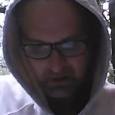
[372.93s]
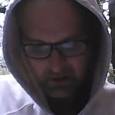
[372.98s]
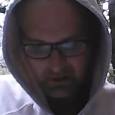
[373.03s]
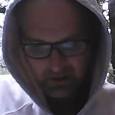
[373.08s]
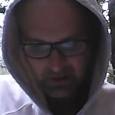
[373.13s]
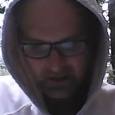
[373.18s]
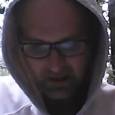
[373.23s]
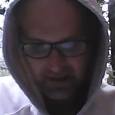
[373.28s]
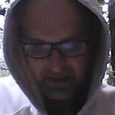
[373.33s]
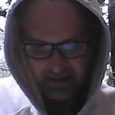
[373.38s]

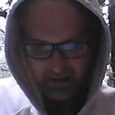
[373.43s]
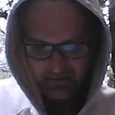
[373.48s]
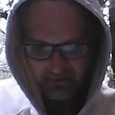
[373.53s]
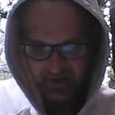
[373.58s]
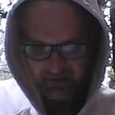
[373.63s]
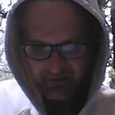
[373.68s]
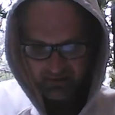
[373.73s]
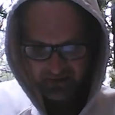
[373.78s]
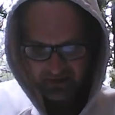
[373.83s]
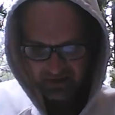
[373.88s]
And I have
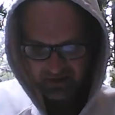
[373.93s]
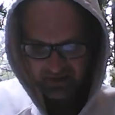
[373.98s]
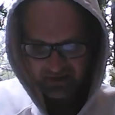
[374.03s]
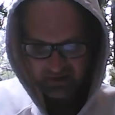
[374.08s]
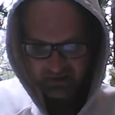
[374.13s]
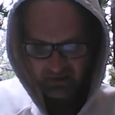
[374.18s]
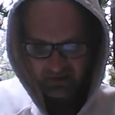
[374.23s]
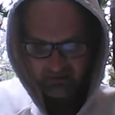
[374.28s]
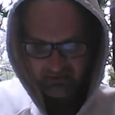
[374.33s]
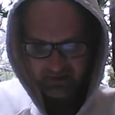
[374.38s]
given this
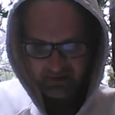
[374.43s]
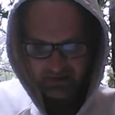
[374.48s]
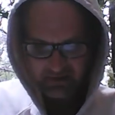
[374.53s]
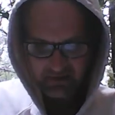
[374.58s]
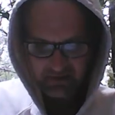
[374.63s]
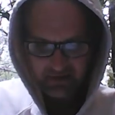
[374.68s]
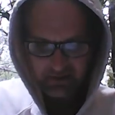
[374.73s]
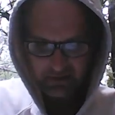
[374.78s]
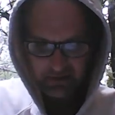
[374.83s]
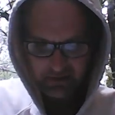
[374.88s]

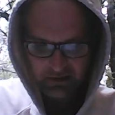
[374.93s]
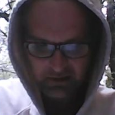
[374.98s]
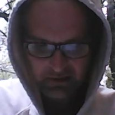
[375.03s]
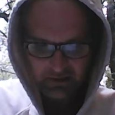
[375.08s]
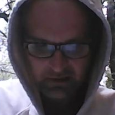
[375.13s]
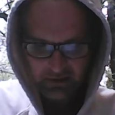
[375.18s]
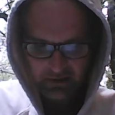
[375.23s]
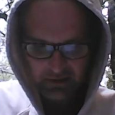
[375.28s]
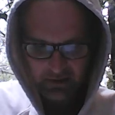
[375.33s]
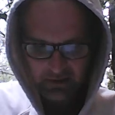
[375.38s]
service
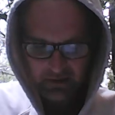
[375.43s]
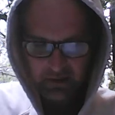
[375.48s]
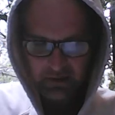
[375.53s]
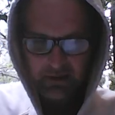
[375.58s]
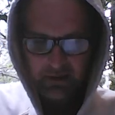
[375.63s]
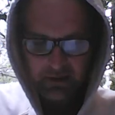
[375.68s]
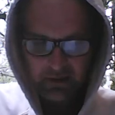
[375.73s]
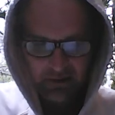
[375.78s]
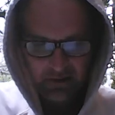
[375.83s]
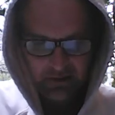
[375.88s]

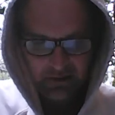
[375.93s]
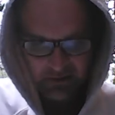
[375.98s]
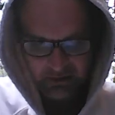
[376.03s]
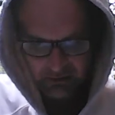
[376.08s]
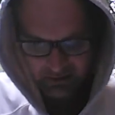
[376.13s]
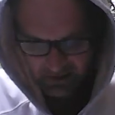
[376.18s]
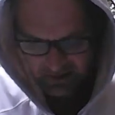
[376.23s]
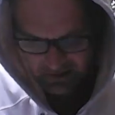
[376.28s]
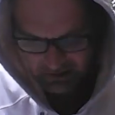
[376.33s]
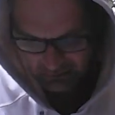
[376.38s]

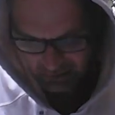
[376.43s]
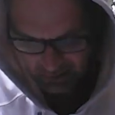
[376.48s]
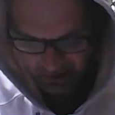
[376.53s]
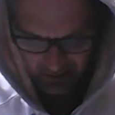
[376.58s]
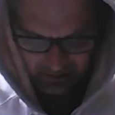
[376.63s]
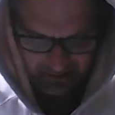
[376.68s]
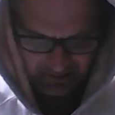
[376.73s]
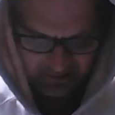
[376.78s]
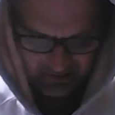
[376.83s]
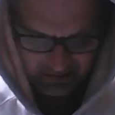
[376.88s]
as a
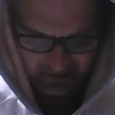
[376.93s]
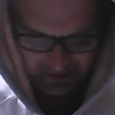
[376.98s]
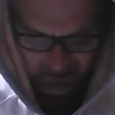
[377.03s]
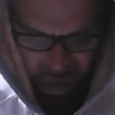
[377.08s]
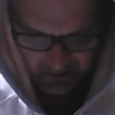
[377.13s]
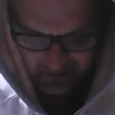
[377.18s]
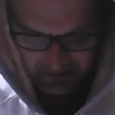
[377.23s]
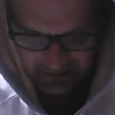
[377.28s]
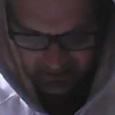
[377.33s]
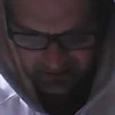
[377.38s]
balancing
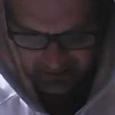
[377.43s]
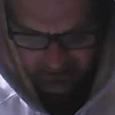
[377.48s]
act.